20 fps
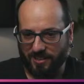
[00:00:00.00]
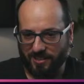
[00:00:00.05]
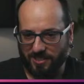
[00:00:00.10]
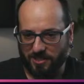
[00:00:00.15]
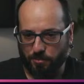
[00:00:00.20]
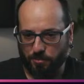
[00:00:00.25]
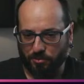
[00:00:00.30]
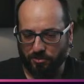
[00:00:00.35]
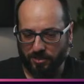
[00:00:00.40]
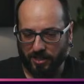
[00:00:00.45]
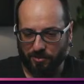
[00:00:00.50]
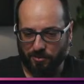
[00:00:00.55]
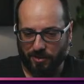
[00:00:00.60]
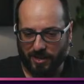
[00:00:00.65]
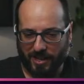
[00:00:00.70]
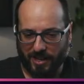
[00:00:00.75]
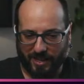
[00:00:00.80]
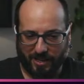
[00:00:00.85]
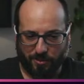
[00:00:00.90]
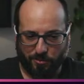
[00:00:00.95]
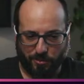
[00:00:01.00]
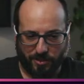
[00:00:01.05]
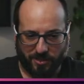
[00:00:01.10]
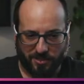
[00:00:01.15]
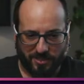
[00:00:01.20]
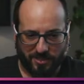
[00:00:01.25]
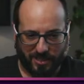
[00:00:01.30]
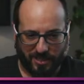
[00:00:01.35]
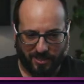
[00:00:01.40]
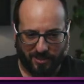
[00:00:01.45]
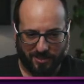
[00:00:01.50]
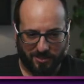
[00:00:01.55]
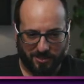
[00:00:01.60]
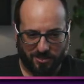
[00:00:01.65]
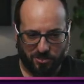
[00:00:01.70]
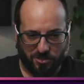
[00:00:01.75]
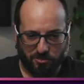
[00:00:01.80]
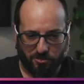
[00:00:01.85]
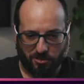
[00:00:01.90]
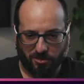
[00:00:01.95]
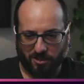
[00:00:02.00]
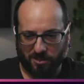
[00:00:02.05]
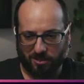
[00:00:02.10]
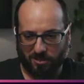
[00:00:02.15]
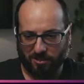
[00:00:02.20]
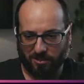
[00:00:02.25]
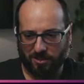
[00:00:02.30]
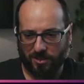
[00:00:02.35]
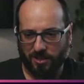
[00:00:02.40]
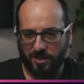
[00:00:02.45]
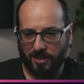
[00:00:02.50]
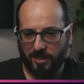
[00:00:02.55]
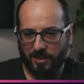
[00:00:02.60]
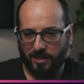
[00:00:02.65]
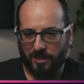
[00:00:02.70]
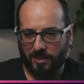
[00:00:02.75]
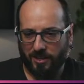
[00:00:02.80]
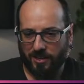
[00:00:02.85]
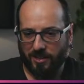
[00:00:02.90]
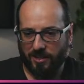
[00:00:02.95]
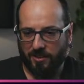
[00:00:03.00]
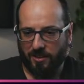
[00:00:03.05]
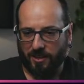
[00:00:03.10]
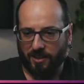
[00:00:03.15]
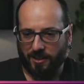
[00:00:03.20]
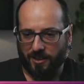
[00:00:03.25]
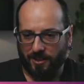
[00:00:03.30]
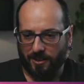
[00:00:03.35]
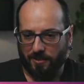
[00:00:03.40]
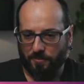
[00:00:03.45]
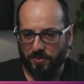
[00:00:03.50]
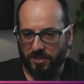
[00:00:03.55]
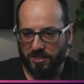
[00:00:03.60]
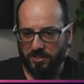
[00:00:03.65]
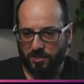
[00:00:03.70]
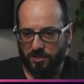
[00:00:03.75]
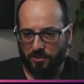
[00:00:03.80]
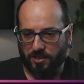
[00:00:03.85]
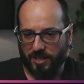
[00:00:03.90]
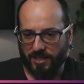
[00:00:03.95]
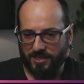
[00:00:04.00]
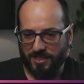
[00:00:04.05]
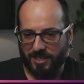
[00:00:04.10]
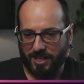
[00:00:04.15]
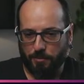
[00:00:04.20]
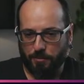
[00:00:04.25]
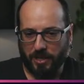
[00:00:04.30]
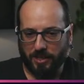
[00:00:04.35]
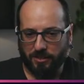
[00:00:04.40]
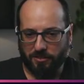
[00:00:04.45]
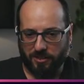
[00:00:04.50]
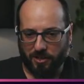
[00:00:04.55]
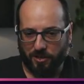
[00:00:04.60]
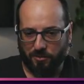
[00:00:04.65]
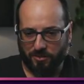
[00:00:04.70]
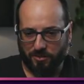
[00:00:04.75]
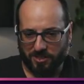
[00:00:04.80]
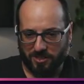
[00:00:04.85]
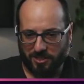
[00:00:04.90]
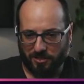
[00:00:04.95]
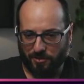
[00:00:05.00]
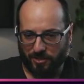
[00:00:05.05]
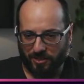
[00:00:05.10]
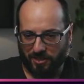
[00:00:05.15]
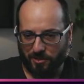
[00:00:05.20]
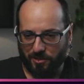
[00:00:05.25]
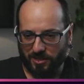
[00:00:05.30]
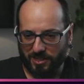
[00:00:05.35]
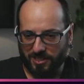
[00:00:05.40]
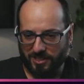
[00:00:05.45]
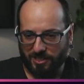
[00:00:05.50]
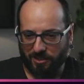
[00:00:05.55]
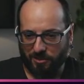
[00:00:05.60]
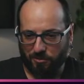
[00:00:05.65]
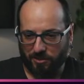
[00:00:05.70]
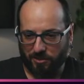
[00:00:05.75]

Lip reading: pruning away, it will see this tool call. So I said, I bet you still know what the secret word